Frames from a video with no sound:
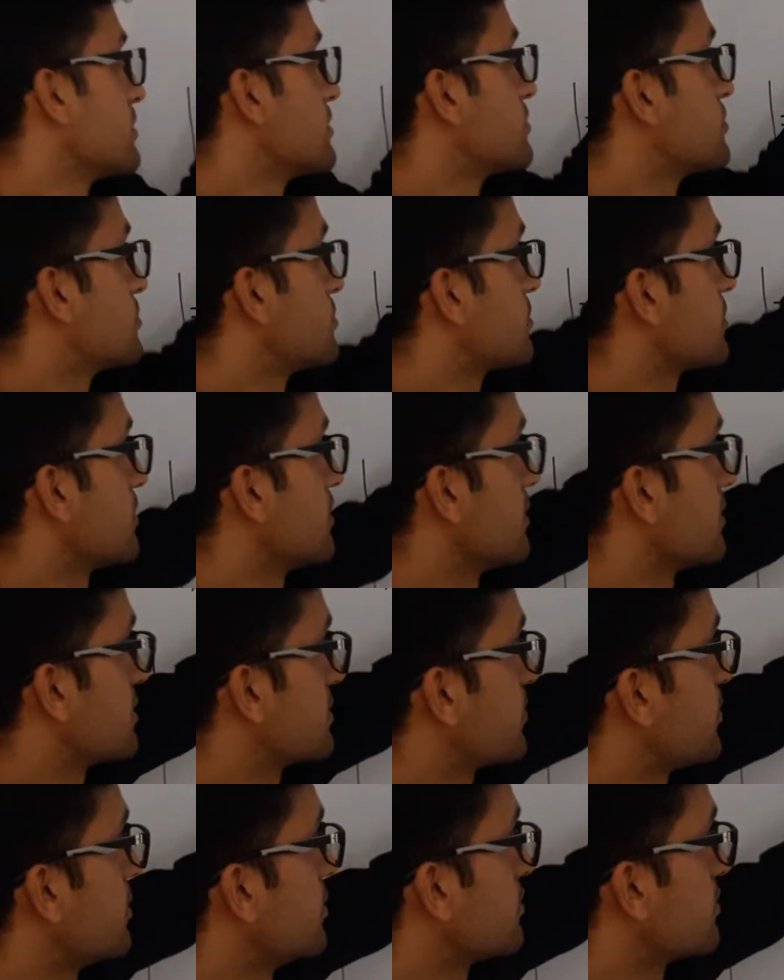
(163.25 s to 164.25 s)
to the
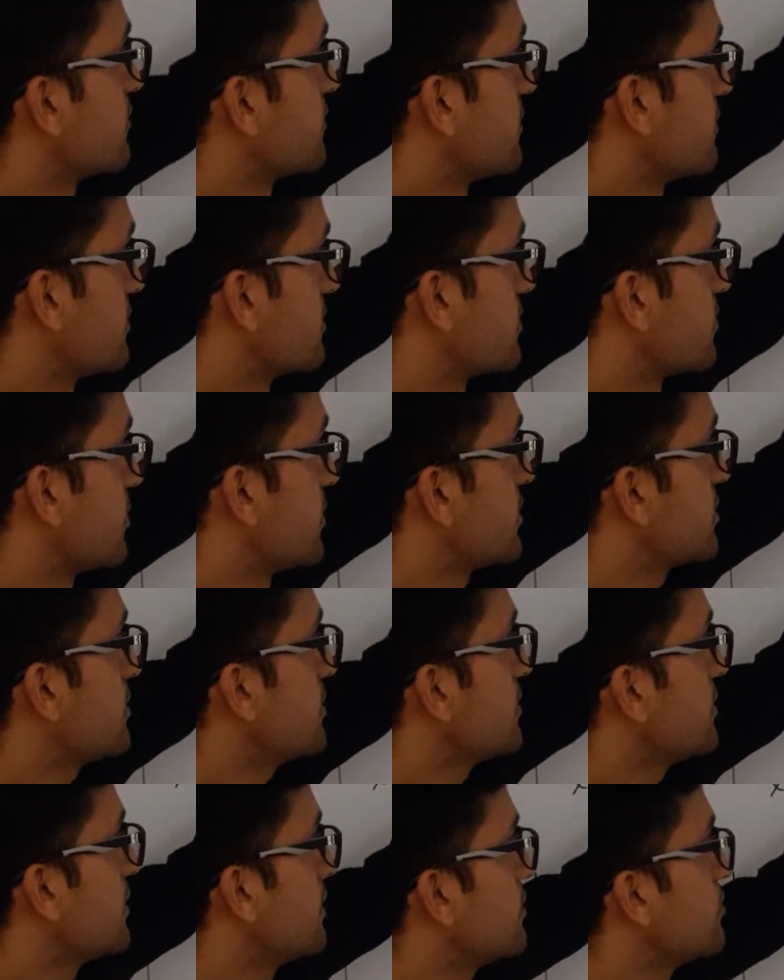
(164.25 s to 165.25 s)
exponent of the
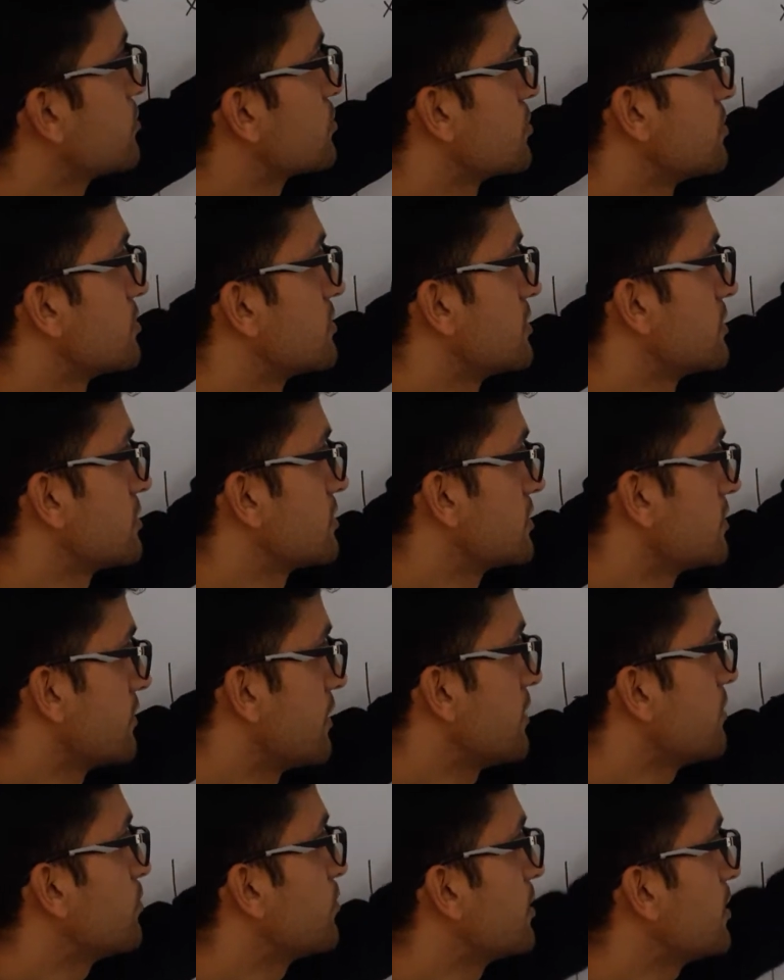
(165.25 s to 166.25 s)
expression, then we should just
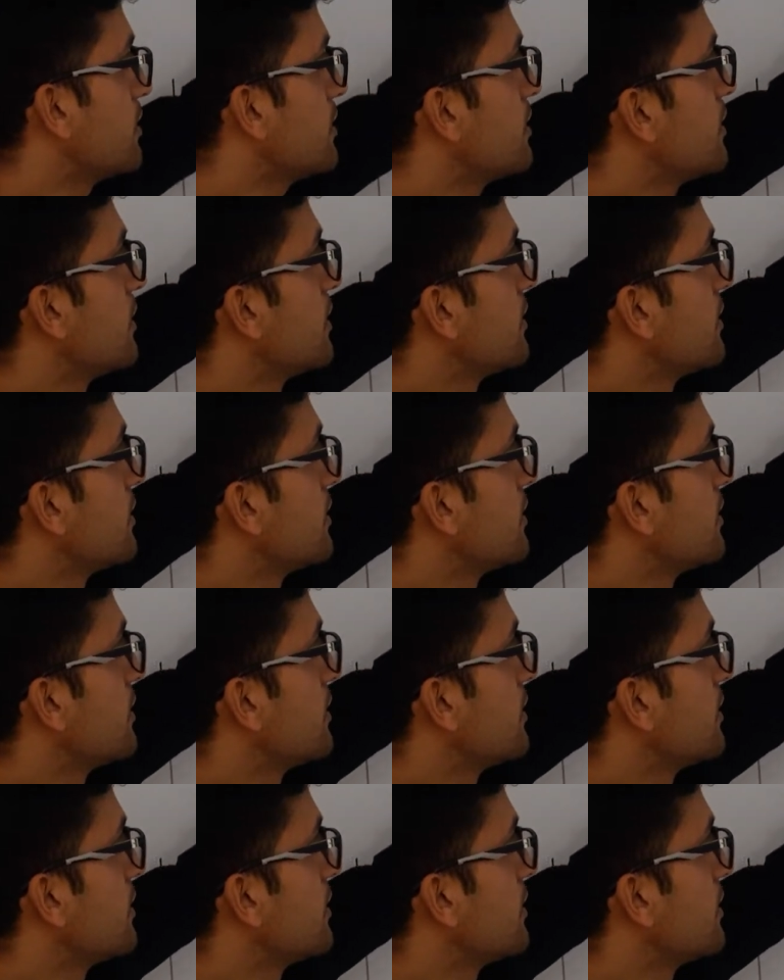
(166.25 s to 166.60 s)
divide by